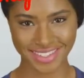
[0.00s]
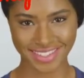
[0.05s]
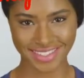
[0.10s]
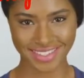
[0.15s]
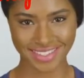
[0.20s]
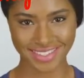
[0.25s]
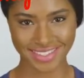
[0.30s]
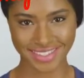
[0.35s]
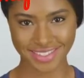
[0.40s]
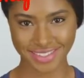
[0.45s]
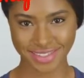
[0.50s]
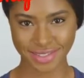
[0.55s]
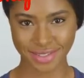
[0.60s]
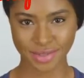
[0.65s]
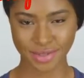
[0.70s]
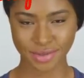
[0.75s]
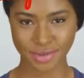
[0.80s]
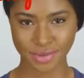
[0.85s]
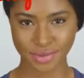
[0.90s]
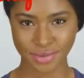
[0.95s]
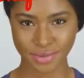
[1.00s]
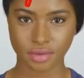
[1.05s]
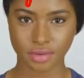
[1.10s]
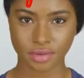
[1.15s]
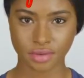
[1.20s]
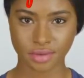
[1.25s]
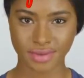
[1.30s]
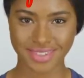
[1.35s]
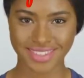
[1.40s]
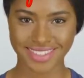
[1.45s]
But if we
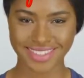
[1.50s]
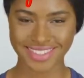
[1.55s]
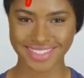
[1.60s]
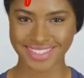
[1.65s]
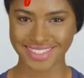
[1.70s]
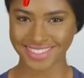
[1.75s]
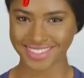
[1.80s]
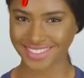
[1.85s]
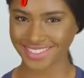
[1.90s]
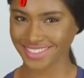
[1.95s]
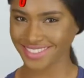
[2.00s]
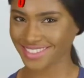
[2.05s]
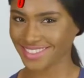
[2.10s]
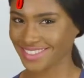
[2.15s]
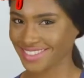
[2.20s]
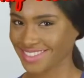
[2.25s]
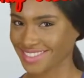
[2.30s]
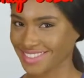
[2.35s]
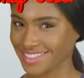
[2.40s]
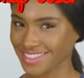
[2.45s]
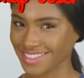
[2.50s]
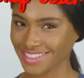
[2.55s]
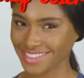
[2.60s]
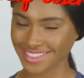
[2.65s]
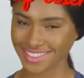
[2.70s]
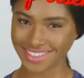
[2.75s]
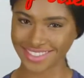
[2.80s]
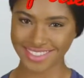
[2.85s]
create this effect ourselves,